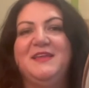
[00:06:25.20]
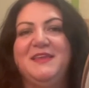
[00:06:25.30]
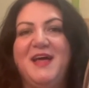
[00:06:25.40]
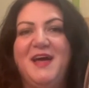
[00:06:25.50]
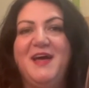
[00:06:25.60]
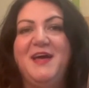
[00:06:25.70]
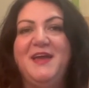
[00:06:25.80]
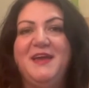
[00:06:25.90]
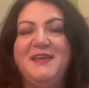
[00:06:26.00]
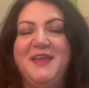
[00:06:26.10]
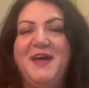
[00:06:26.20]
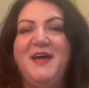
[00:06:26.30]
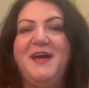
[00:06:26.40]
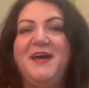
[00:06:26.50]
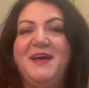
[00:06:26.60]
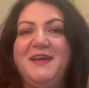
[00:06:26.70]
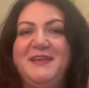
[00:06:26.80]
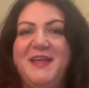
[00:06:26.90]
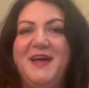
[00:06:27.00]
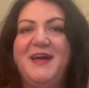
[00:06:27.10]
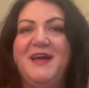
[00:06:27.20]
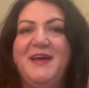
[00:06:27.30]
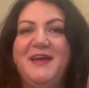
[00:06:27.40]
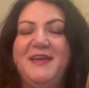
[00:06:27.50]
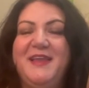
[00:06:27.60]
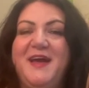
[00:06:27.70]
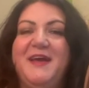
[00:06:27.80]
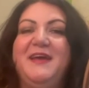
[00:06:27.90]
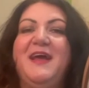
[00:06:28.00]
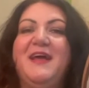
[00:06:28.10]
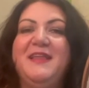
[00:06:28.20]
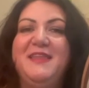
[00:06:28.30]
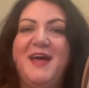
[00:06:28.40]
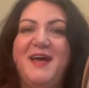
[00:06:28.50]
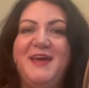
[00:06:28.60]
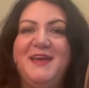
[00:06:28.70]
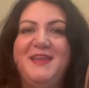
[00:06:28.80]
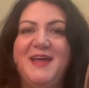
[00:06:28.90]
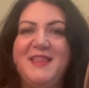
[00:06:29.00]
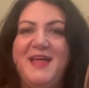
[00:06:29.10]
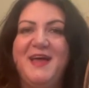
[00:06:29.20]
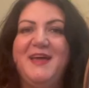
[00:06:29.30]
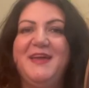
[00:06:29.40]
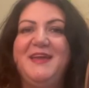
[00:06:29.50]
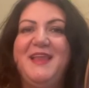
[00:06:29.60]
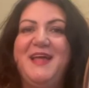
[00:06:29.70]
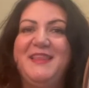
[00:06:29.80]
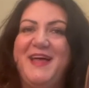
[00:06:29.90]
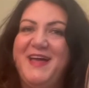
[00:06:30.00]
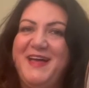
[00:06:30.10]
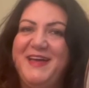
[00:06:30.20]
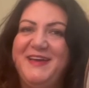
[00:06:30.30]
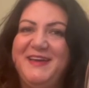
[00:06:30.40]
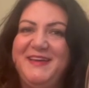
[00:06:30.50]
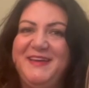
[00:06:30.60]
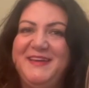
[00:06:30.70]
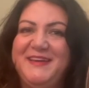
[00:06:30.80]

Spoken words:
lay lay lay lay, lay la lay la lay.